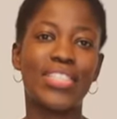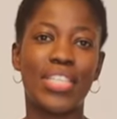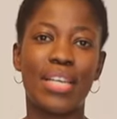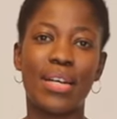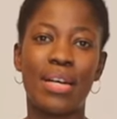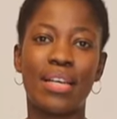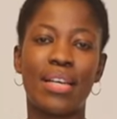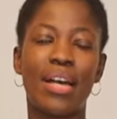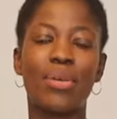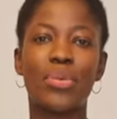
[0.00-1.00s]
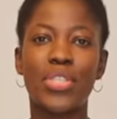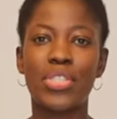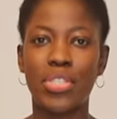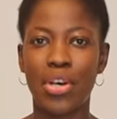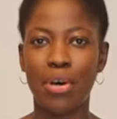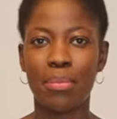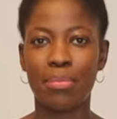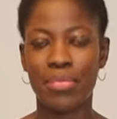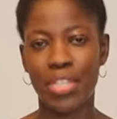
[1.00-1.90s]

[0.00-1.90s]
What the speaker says: share with Tom